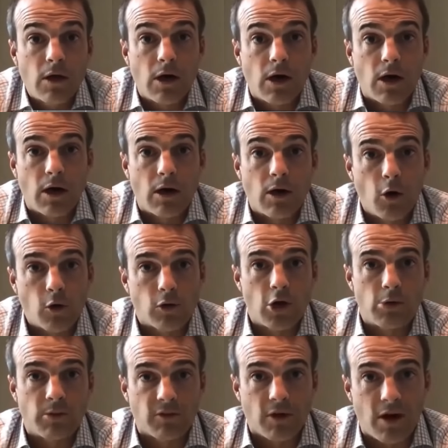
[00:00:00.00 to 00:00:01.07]
Uh,
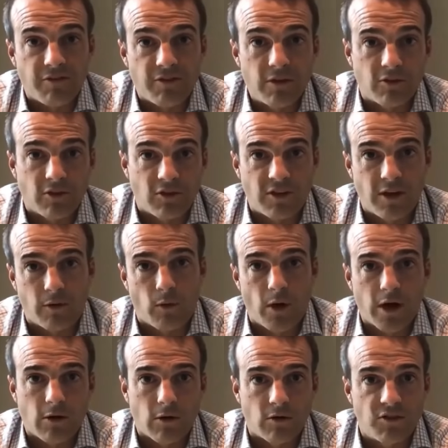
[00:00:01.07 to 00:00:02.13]
Oklahoma's offense has set
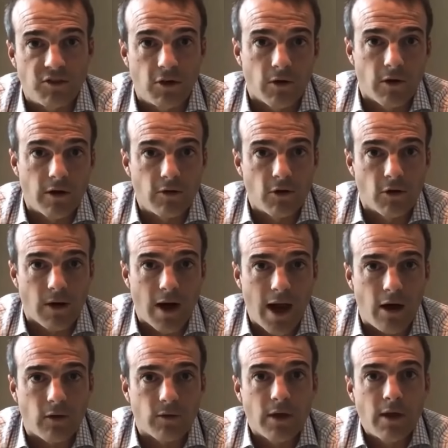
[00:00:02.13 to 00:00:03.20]
records year in, year
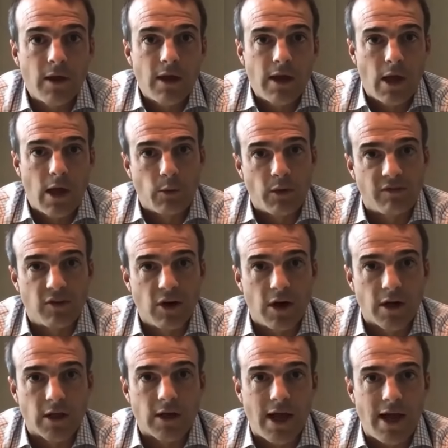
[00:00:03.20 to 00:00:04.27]
out. And we've
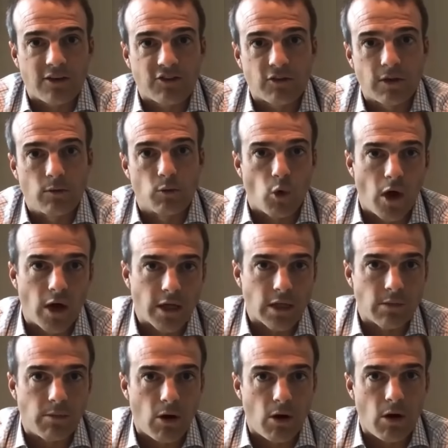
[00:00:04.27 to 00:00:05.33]
done it actually running
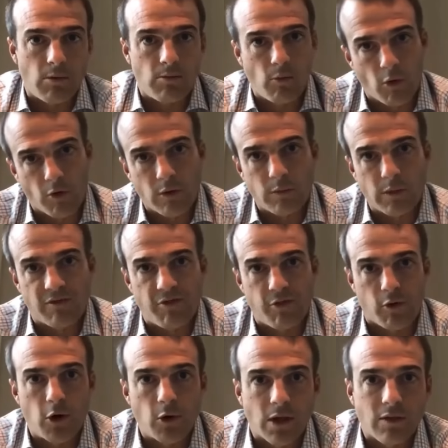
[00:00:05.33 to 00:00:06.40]
the ball more than we've
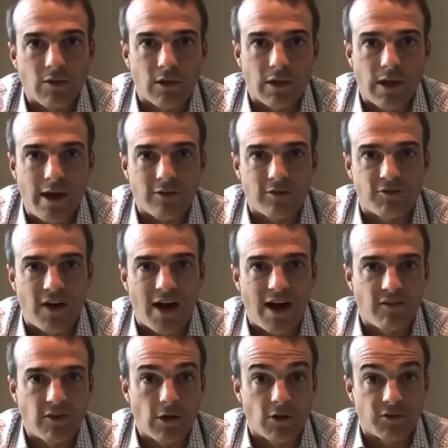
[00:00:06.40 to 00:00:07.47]
thrown it the last
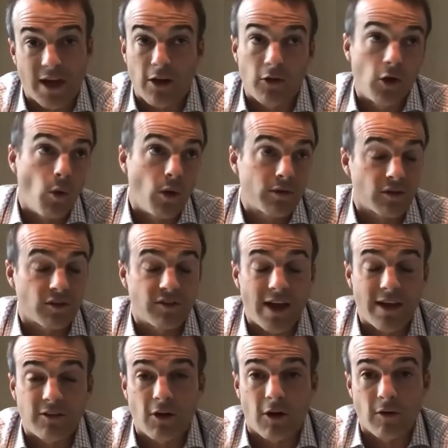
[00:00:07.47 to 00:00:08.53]
five years. I don't know what the
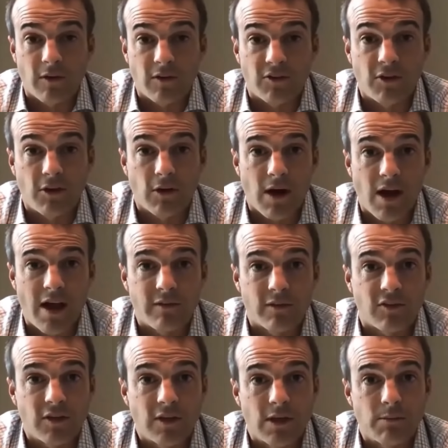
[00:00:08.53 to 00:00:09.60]
stats are this year. I haven't
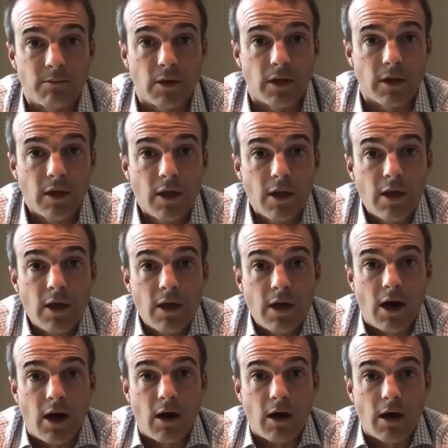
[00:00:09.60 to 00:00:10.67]
seen it, but
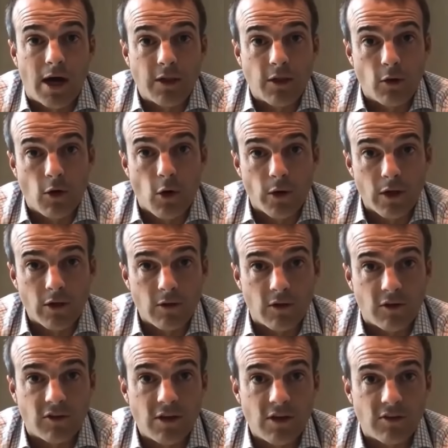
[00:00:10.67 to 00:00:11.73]
Uh, I know going into
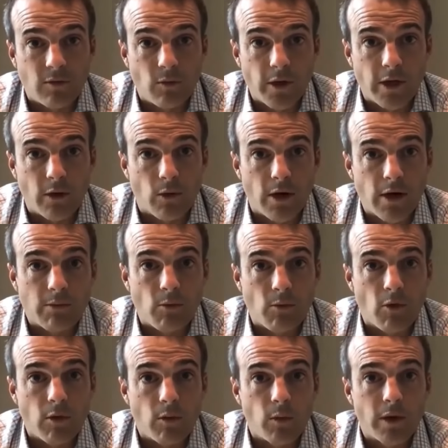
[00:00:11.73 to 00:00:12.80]
the season, we had run it
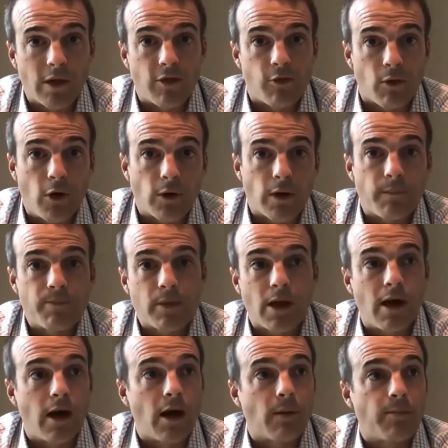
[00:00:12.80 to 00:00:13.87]
more than we had thrown it.
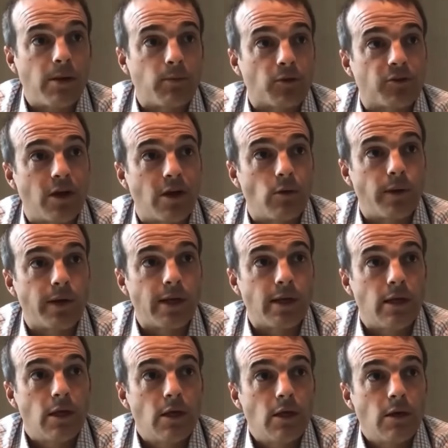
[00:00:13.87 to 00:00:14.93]
Uh, people say
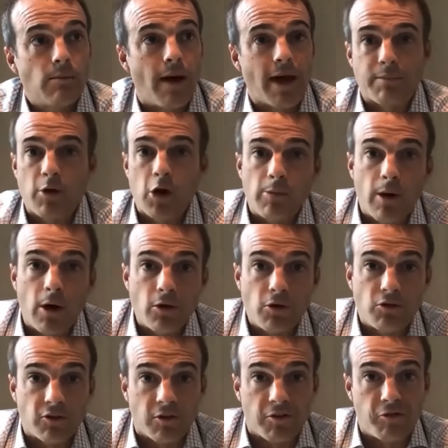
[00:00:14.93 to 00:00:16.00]
we, Mike Bobo
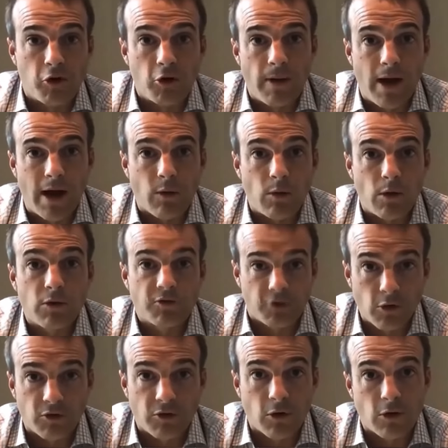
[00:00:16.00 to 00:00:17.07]
uses a fullback. Well,
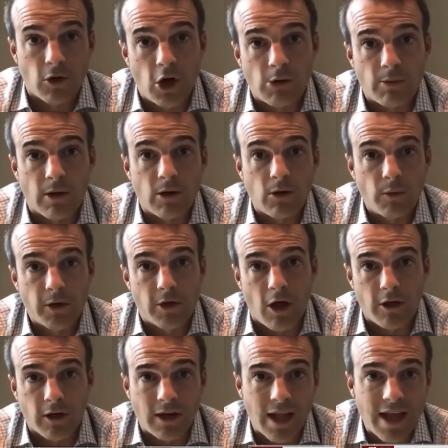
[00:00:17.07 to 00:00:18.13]
so does Oklahoma. We
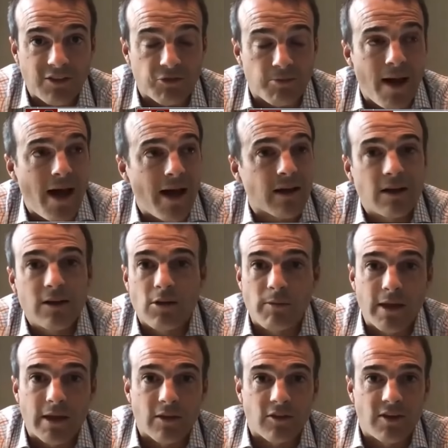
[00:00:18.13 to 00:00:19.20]
call it an H-back to
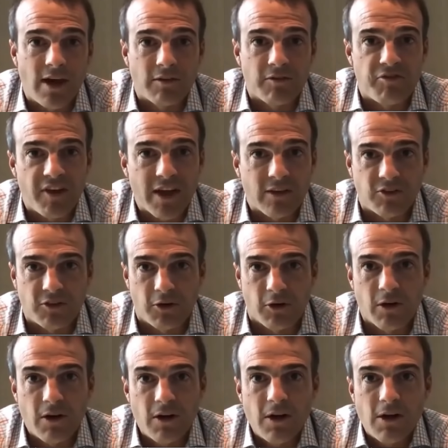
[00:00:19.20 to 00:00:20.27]
make it sound
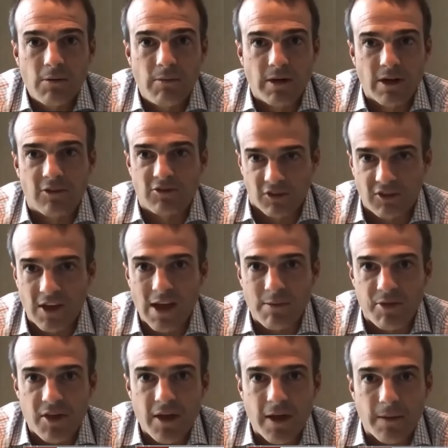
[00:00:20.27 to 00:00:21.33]
fancier, but it's the
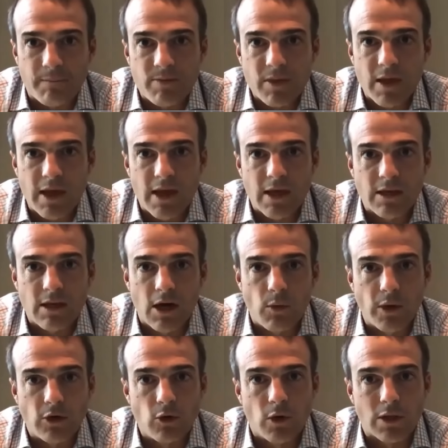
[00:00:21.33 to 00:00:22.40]
same thing. And uh,
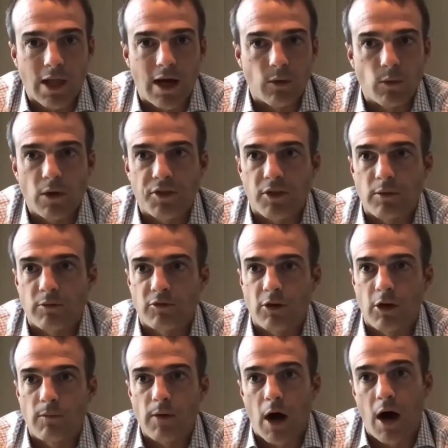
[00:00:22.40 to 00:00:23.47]
we do a lot with them.
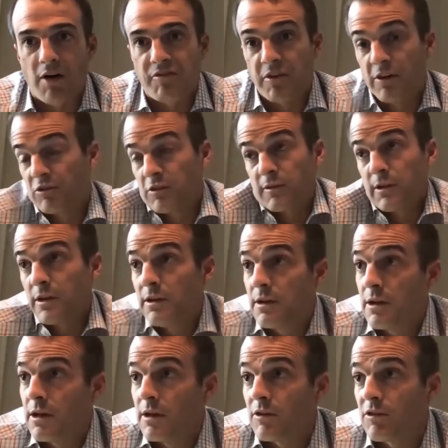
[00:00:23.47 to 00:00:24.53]
So offensively,
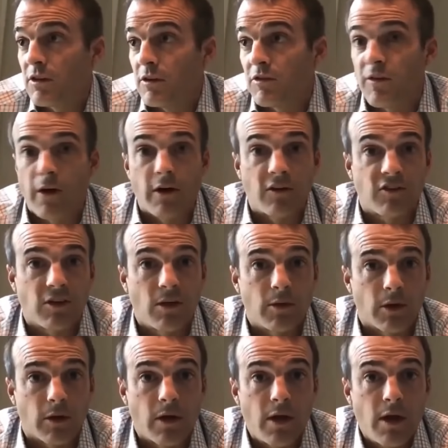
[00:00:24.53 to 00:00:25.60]
it's, it's very
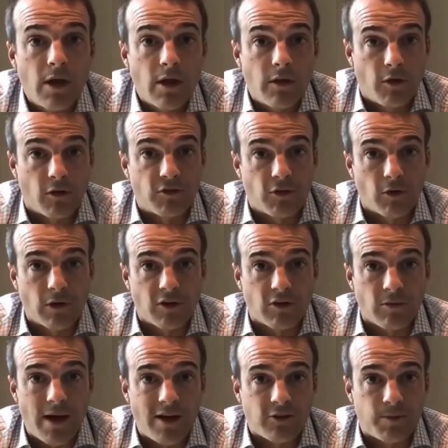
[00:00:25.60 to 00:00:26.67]
similar. There's certainly
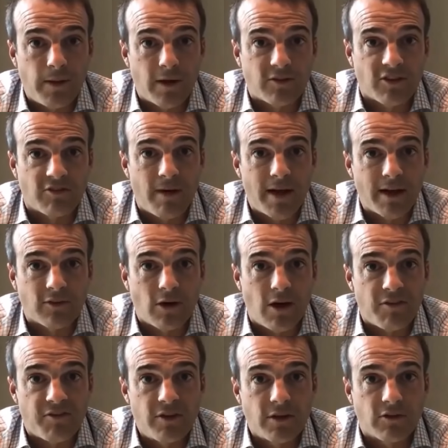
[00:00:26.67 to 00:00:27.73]
some aspects of Mike's
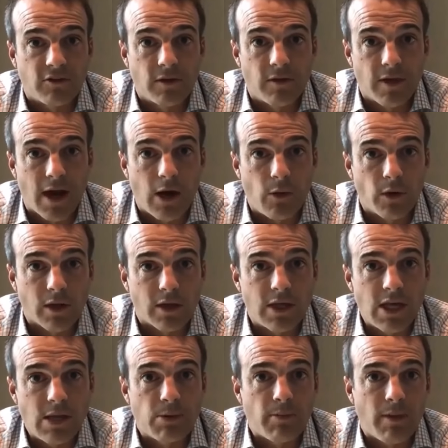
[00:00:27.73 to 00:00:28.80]
offense that, that I want to keep.